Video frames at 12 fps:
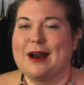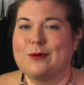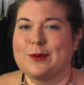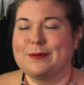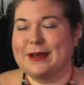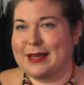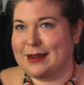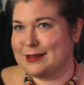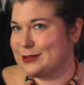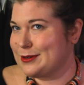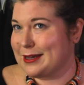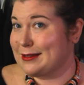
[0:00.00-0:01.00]
We plan on
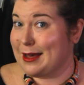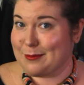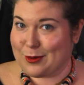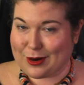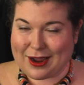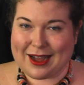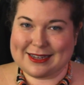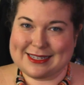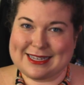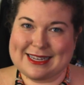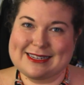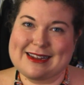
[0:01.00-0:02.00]
doing a lot more
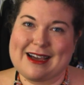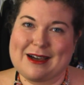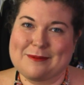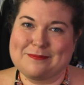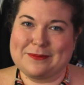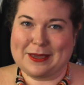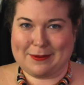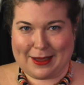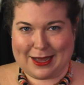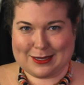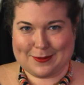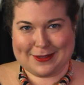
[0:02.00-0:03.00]
content. Me and my
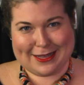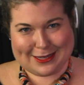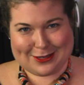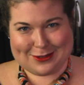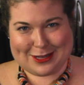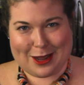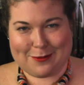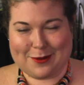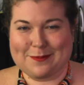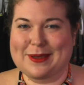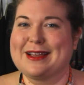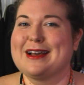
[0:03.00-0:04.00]
husband, that's who's
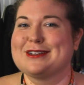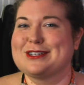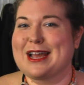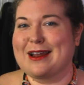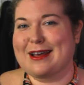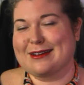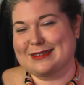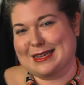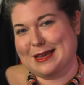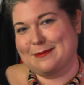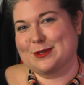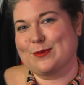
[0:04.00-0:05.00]
helping me. A shout out to
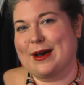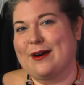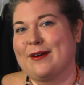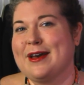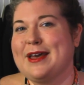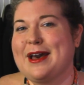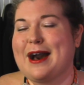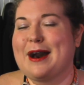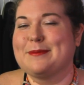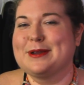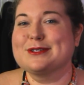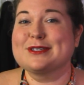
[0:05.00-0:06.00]
him as well.
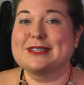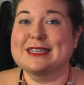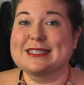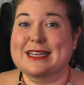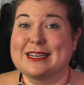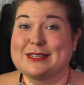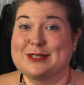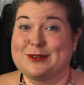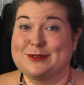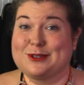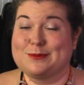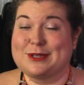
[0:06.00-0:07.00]
Here's a link to his
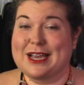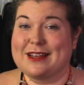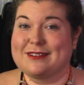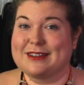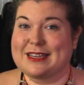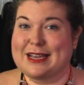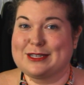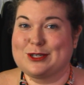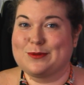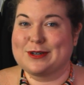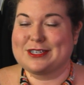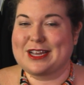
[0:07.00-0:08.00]
YouTube channel in case
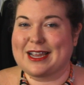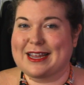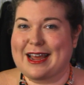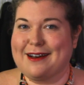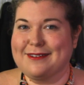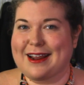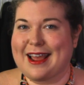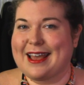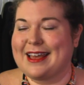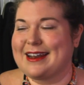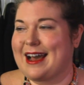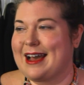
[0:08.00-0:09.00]
you want to check it out,
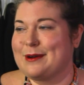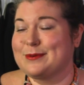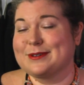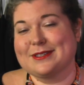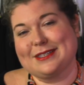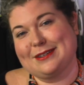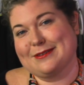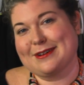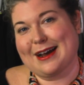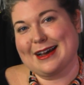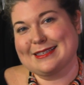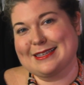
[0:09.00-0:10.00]
and I will see you
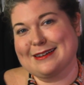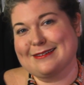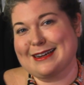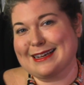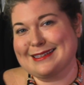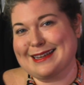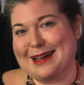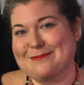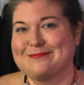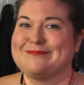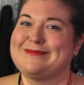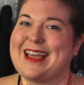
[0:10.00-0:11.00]
guys here next
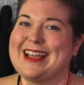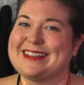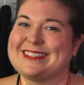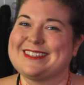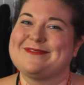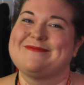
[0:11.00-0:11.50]
time. Thanks.